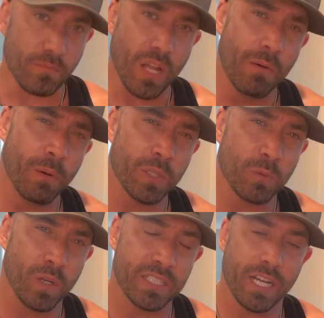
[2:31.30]
I went with the
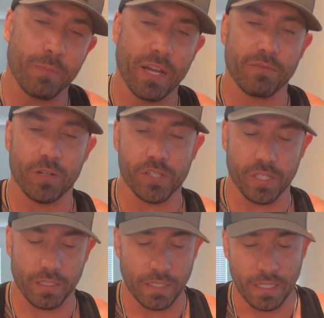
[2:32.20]
1 terabyte
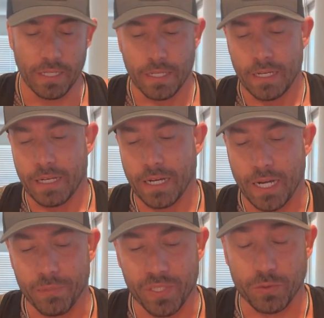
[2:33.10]
version.
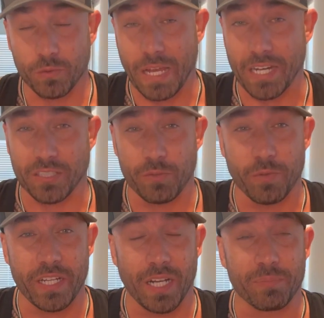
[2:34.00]
This will actually
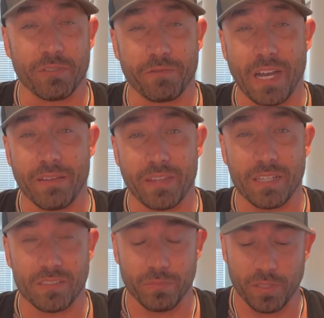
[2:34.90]
read up to
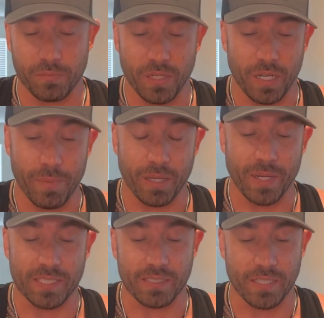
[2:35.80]
5,000
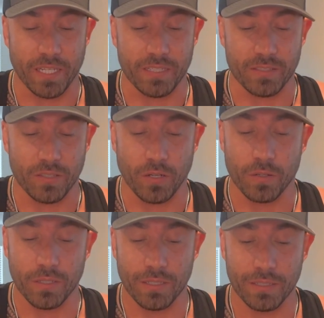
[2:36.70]
megabytes a second,
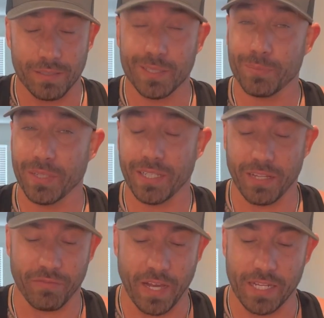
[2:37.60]
so pretty
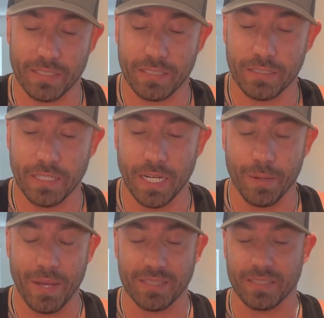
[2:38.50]
dang fast.
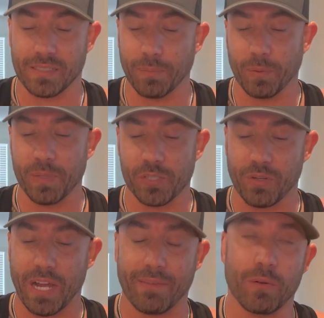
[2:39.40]
As a supplement
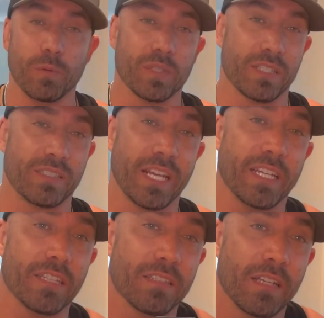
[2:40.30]
drive, I went with a
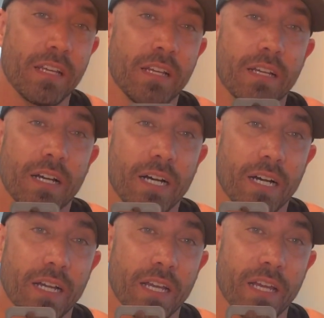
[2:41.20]
second
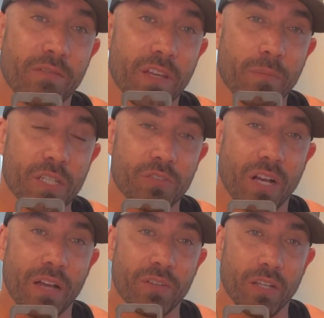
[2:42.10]
NVMe
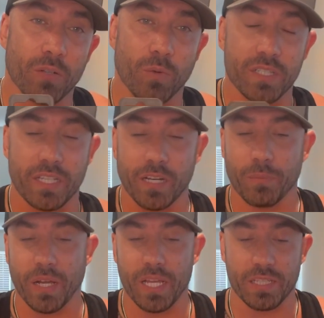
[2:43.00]
drive, another 1
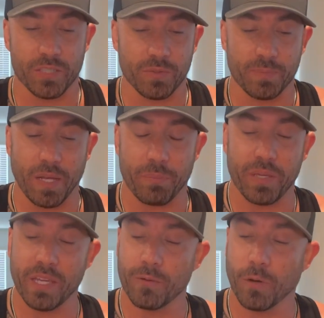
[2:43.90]
terabyte. This one's by
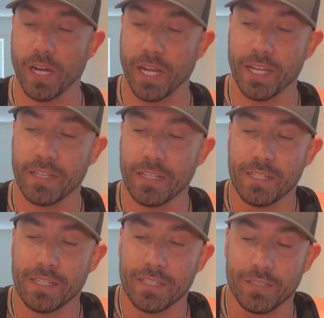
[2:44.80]
PNY.
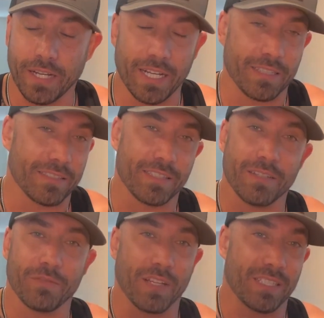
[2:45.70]
Dude, I got this
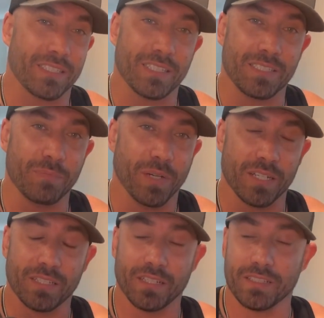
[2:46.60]
thing for like 60
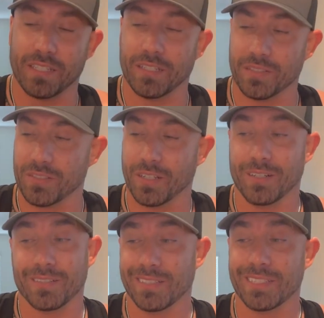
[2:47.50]
bucks on sale,
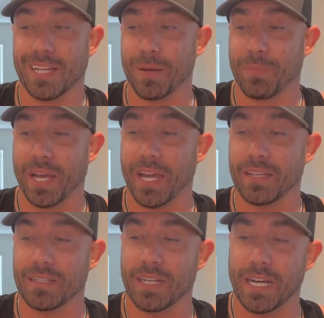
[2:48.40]
so not
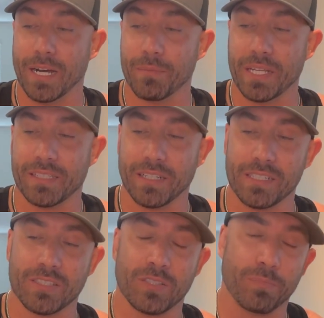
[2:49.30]
bad. It
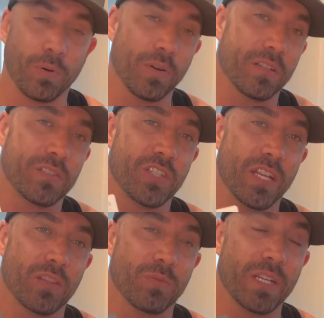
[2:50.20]
does support
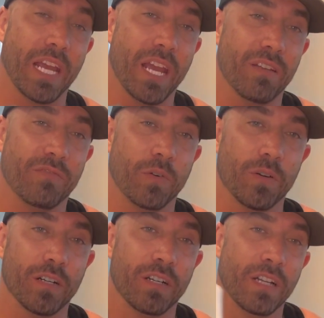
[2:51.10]
Gen 3 and
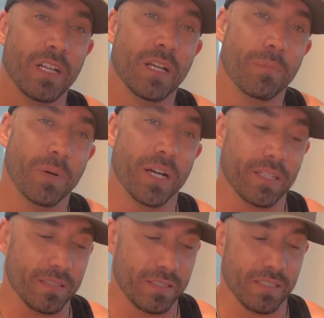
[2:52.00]
4,
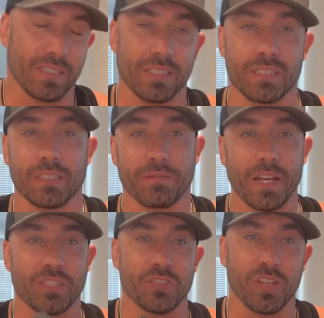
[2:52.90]
but since this is the
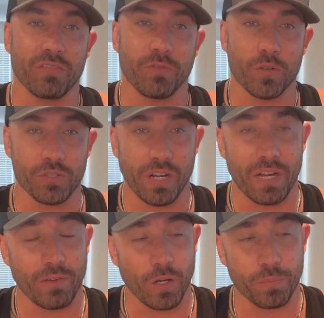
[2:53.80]
faster Gen 4
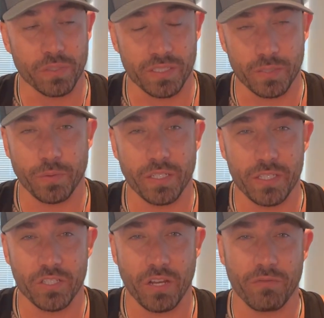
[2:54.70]
drive, I'll put this one in
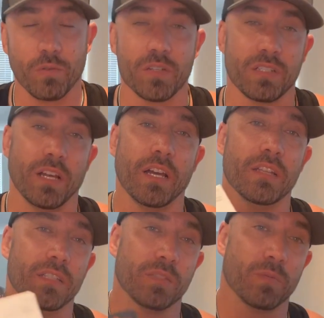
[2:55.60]
the Gen 4
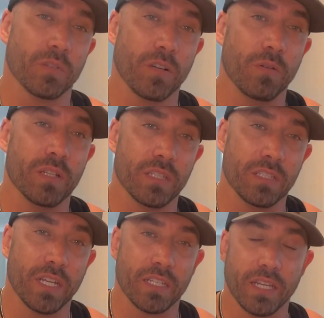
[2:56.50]
slot. This one will go in the
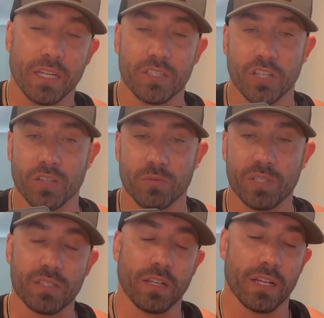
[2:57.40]
dedicated Gen
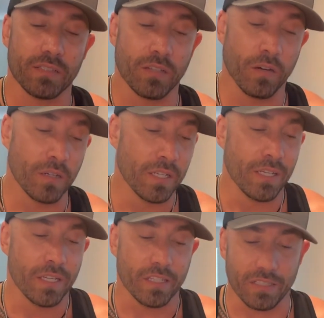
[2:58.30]
3 slot. So
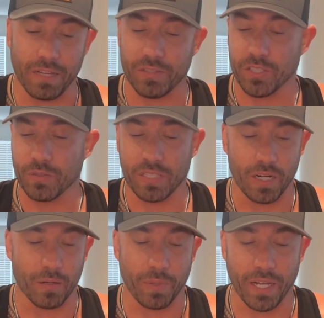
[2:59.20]
it'll have a 2
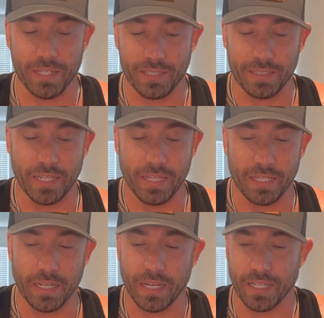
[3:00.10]
terabyte, and then
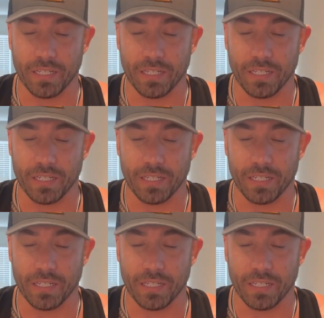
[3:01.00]
I can